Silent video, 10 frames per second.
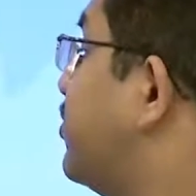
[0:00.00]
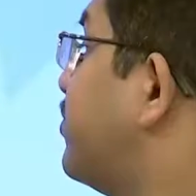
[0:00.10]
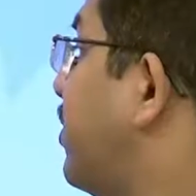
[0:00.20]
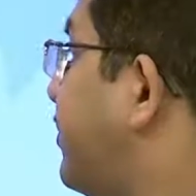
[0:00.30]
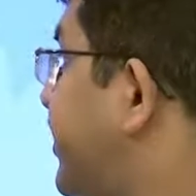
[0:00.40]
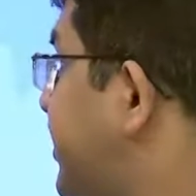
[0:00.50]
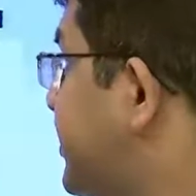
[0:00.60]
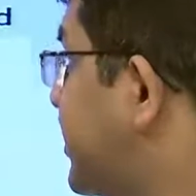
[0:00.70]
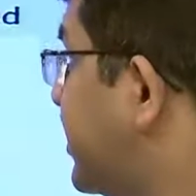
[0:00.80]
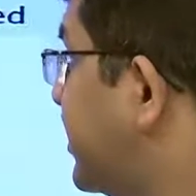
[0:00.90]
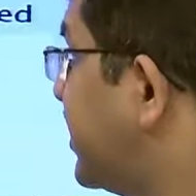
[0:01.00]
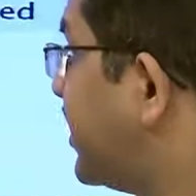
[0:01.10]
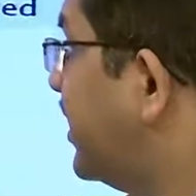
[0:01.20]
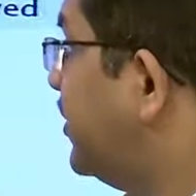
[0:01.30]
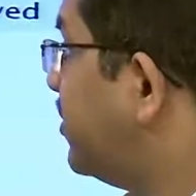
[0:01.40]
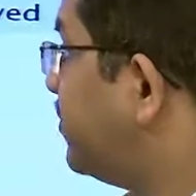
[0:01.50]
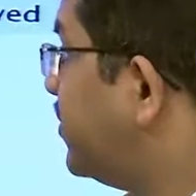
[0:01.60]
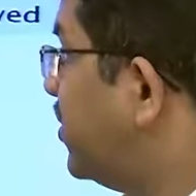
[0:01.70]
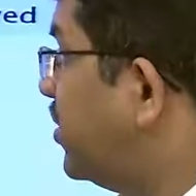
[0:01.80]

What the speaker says: of competition and the kind of